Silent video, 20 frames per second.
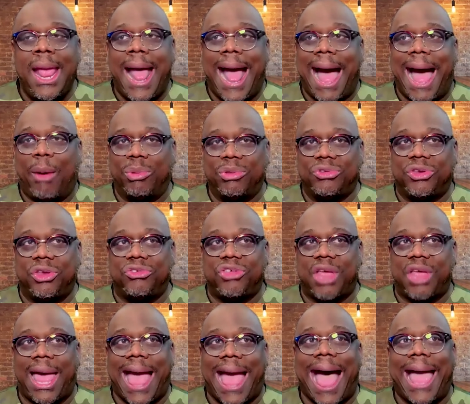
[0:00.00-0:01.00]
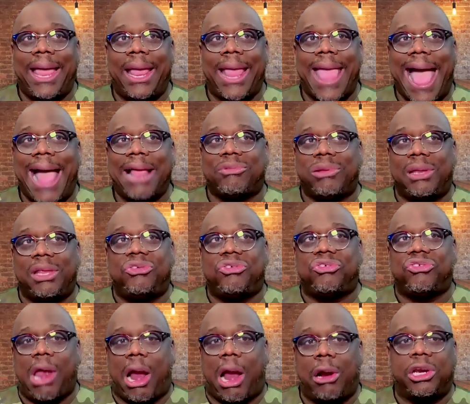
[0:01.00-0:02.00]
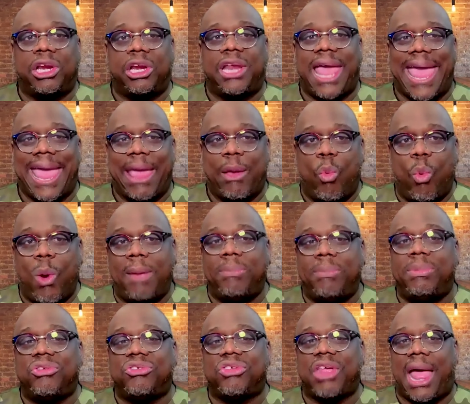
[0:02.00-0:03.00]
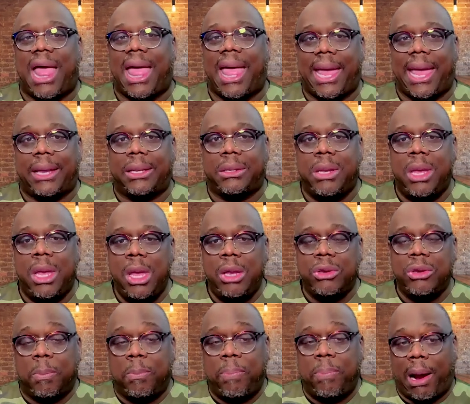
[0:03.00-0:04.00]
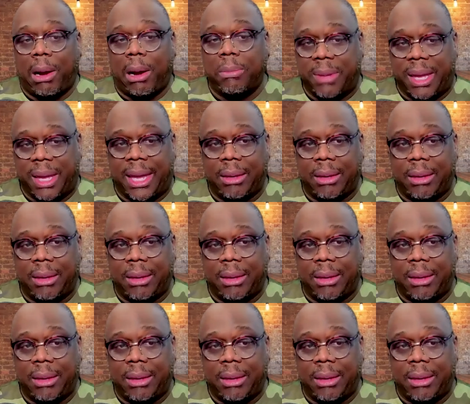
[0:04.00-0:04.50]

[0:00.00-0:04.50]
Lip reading: I actually started a web design department,